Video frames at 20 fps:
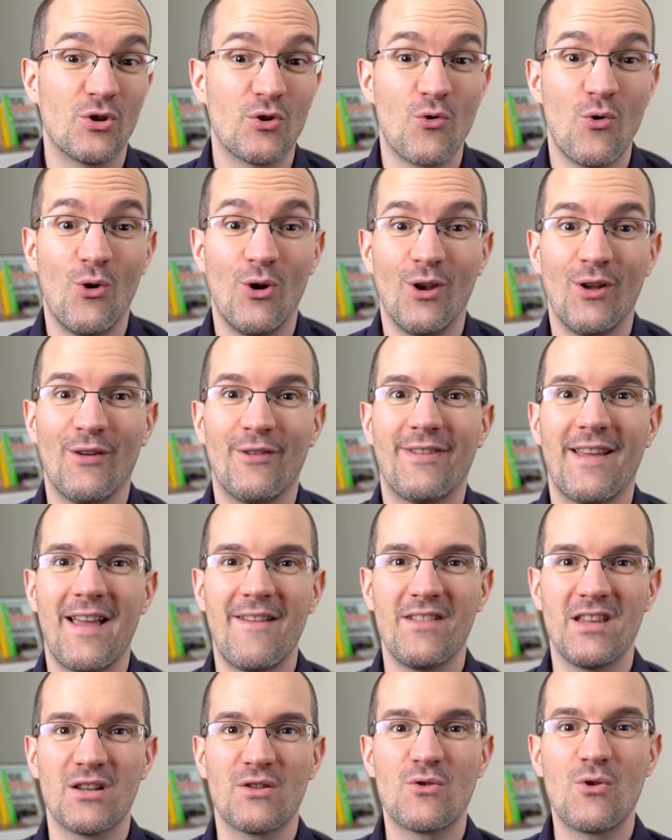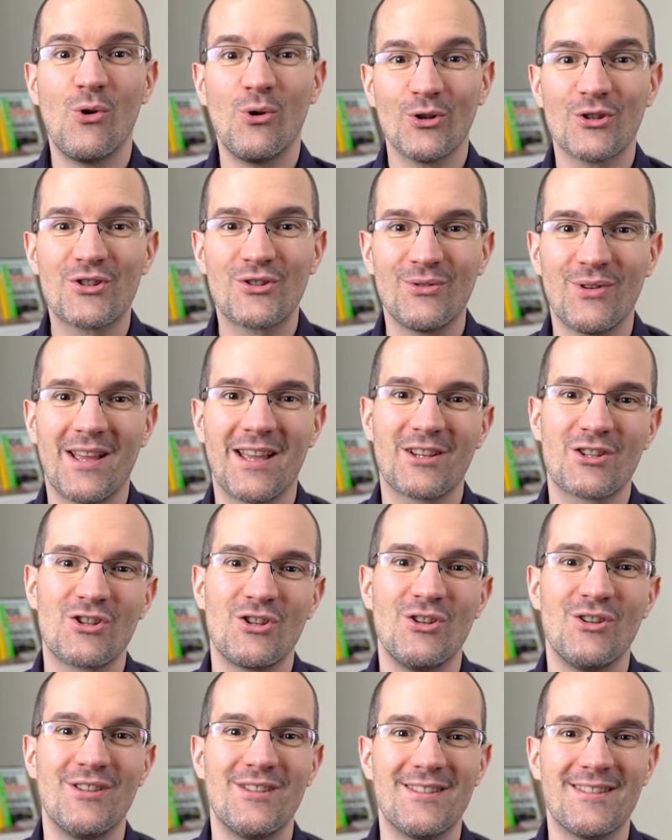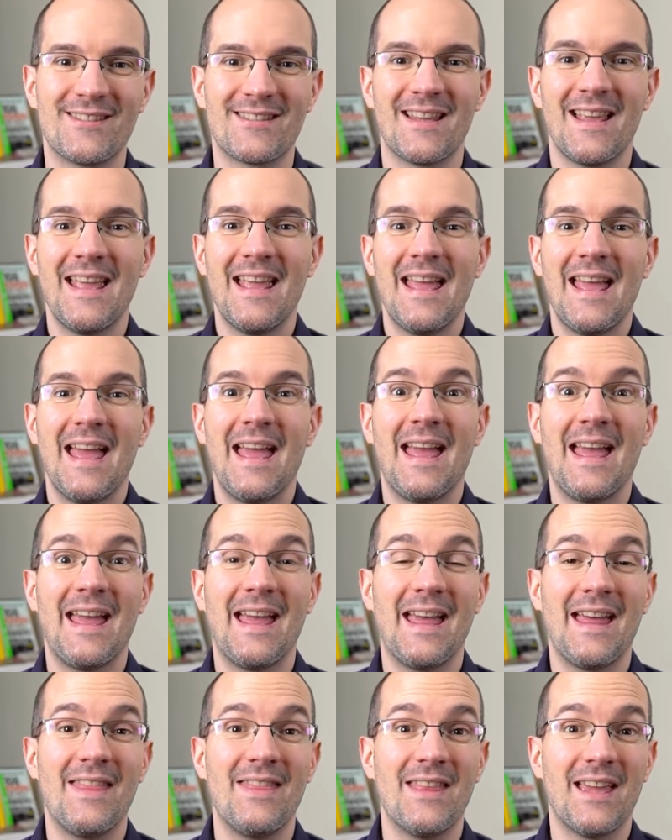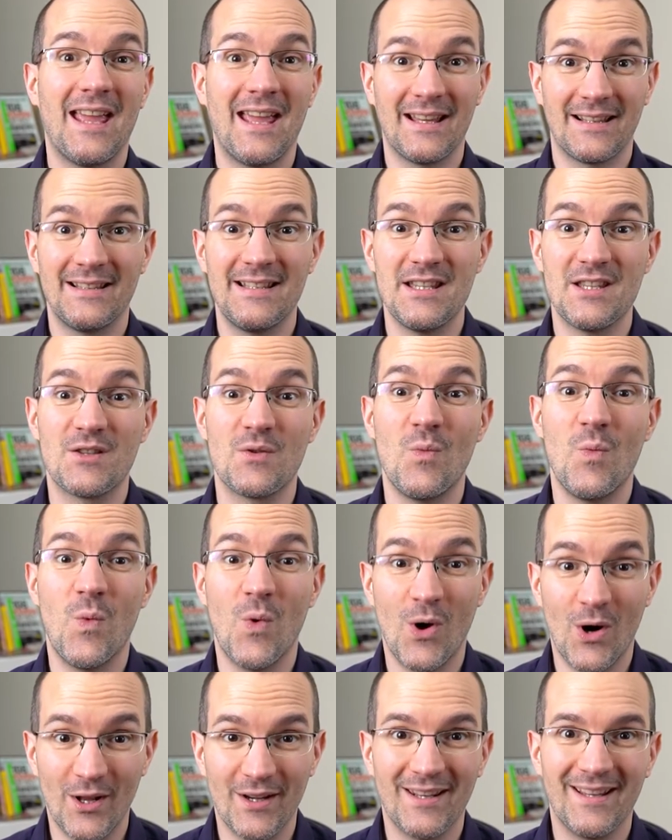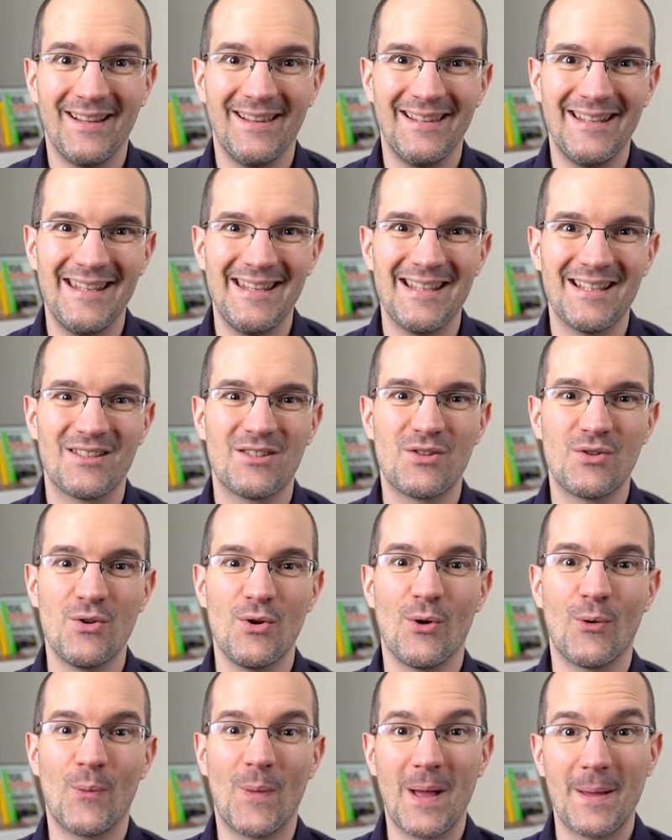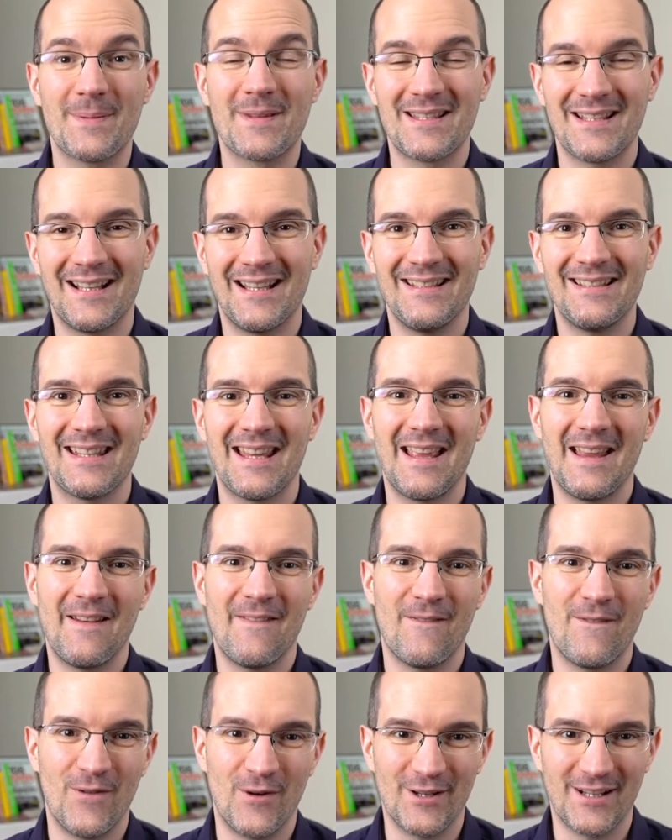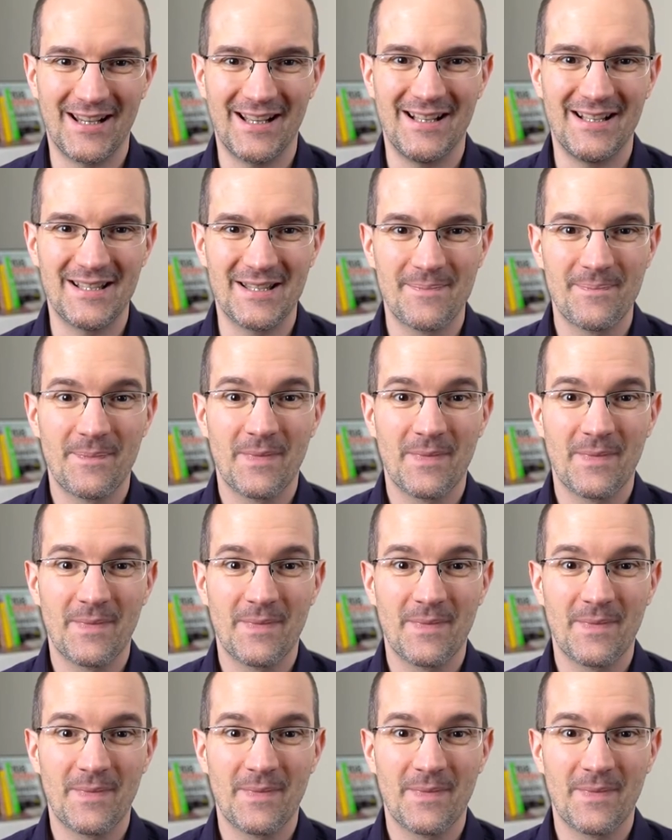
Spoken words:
goal of having calls to actions and at least one link to your website and funnels.